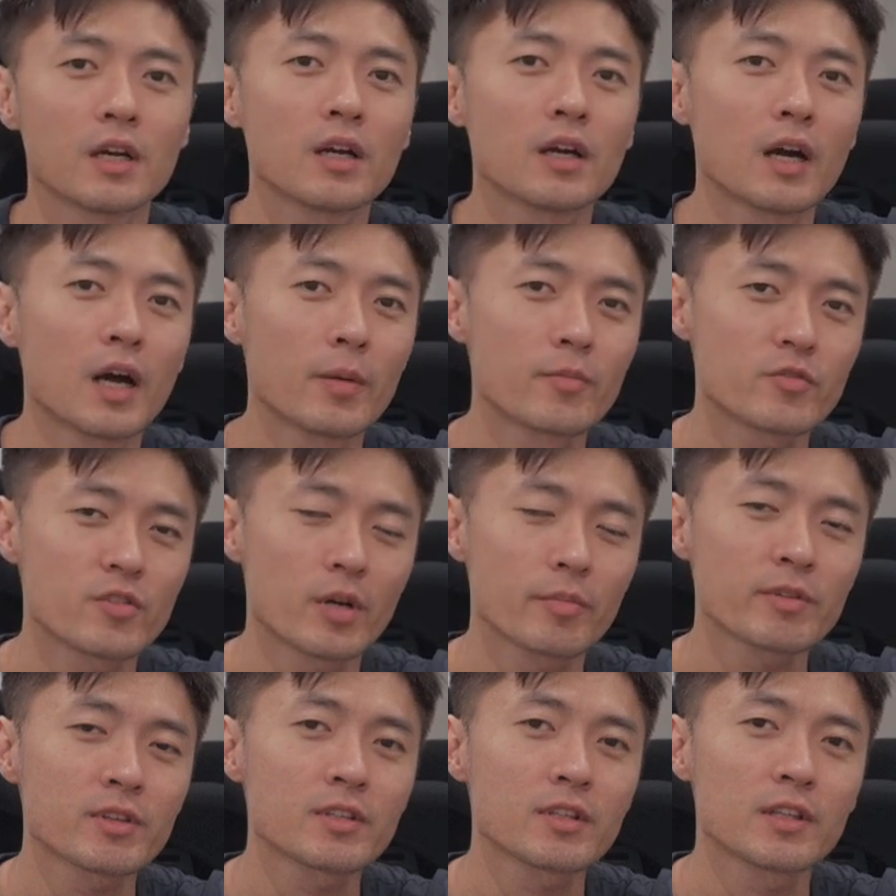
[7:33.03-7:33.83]
I'm
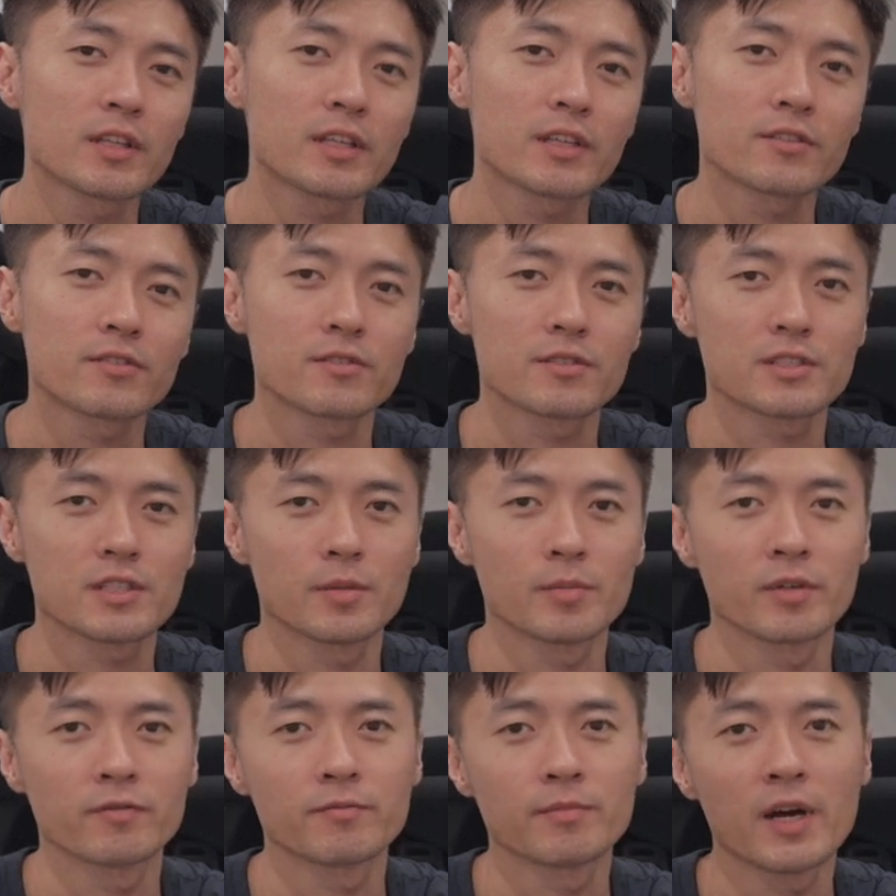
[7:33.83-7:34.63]
dropping the link to
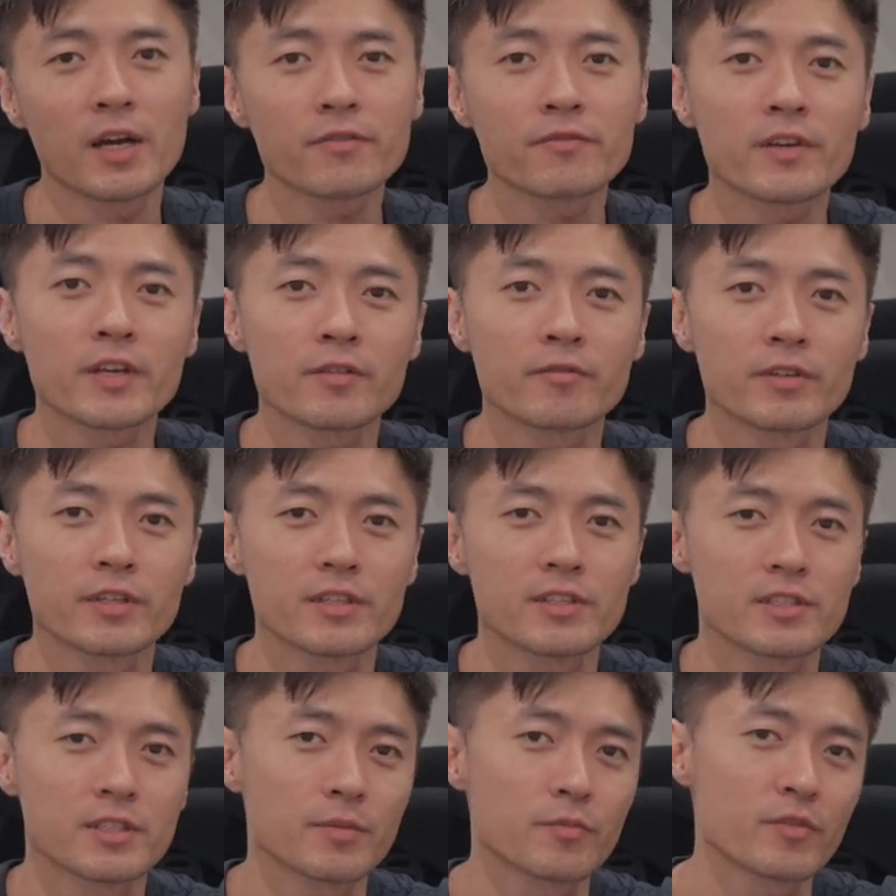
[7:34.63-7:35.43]
some of my
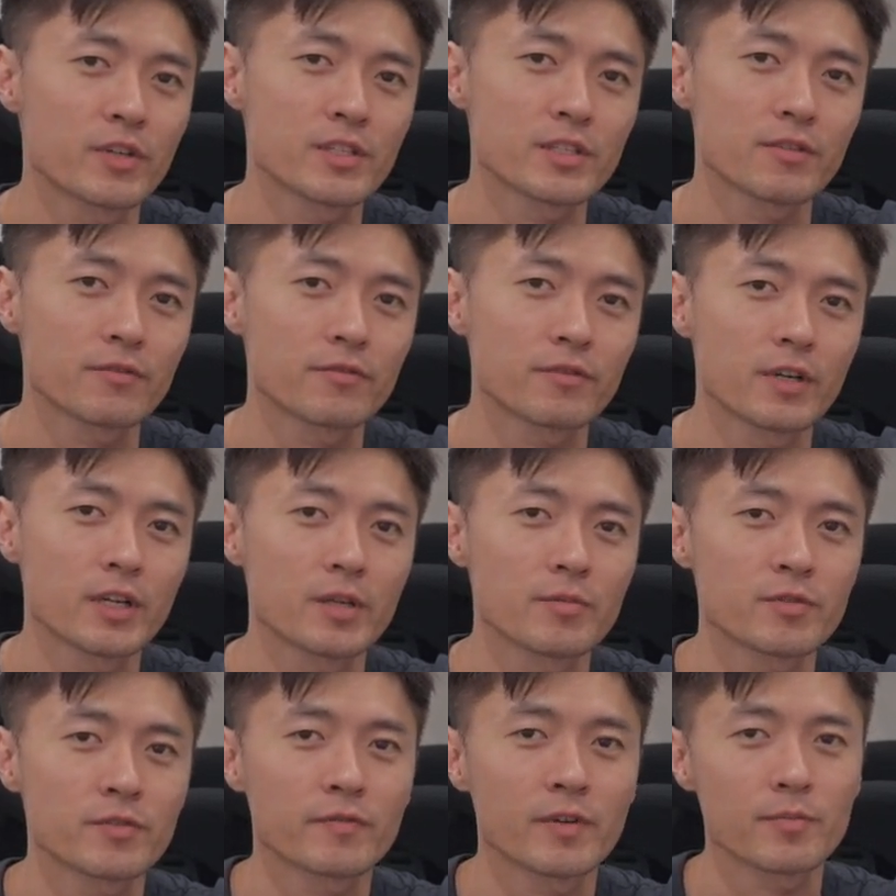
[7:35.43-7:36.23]
favorite sim racing
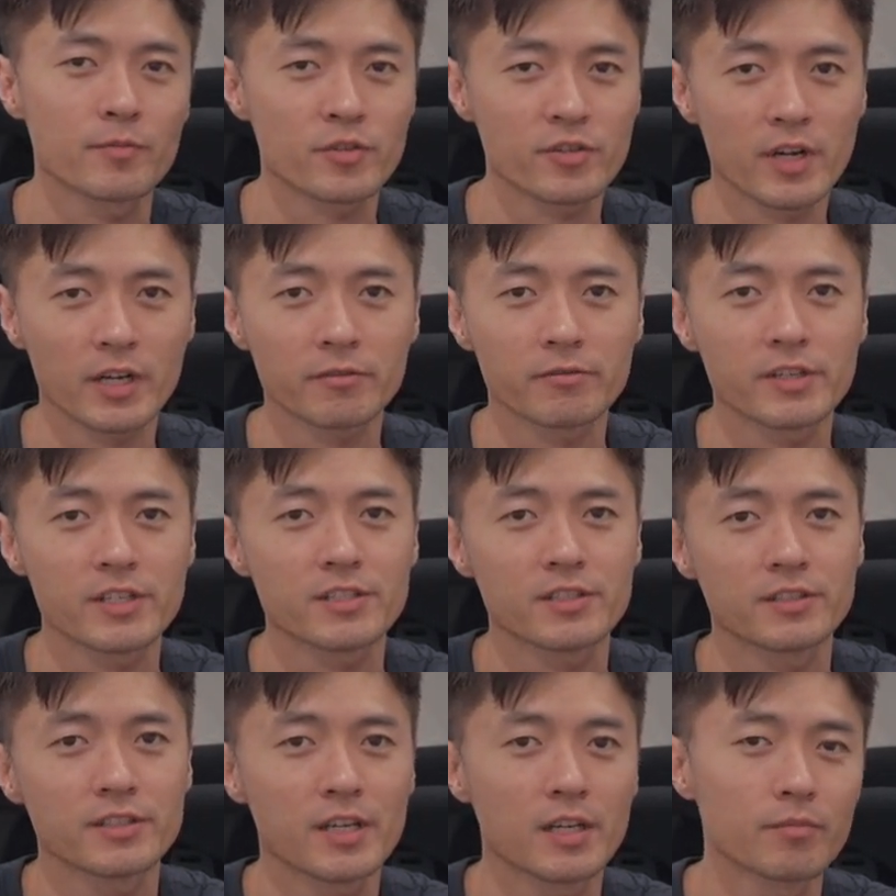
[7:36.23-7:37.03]
frames from
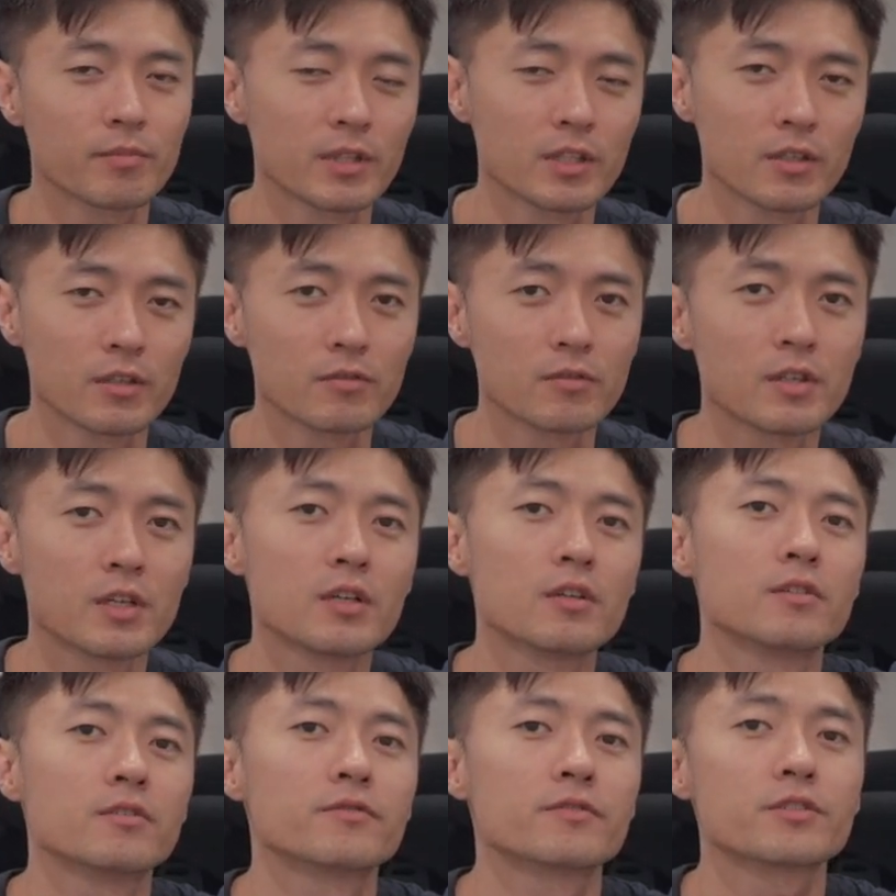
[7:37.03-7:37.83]
Trak down below.
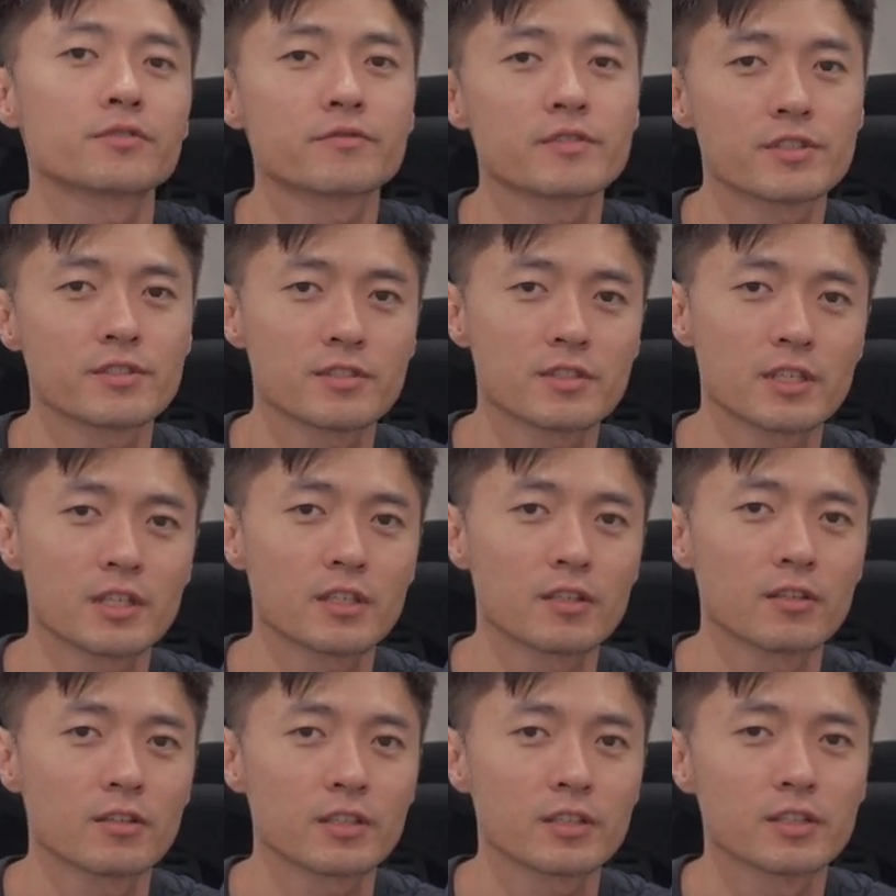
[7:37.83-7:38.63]
Feel free to
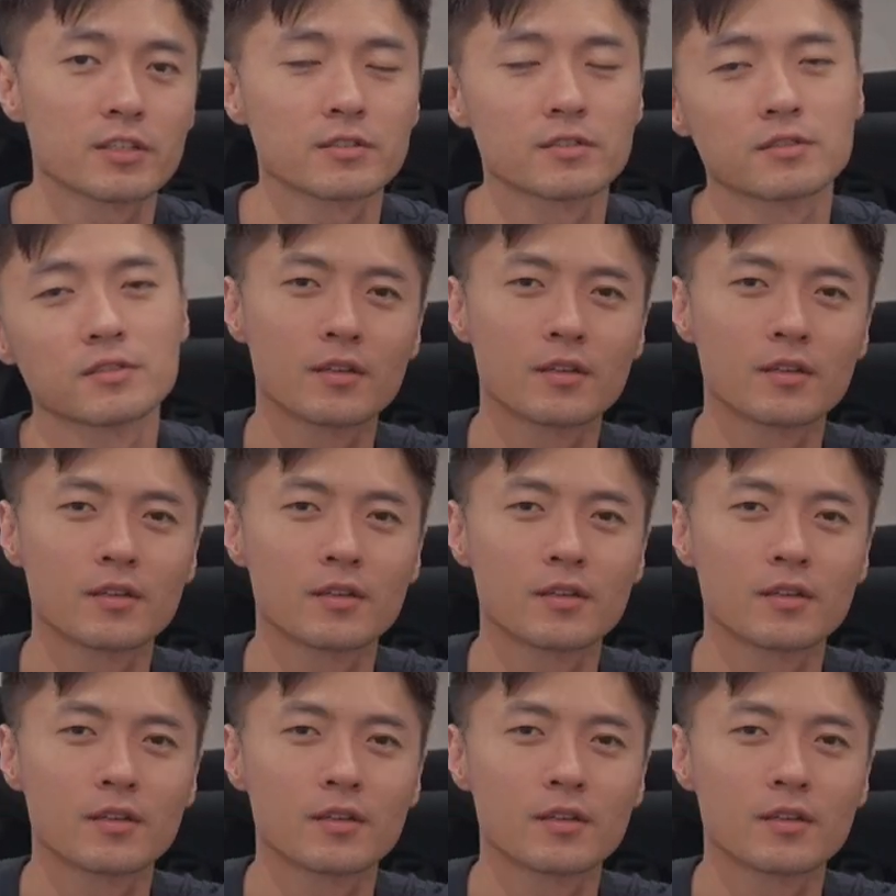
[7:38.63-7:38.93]
take a look.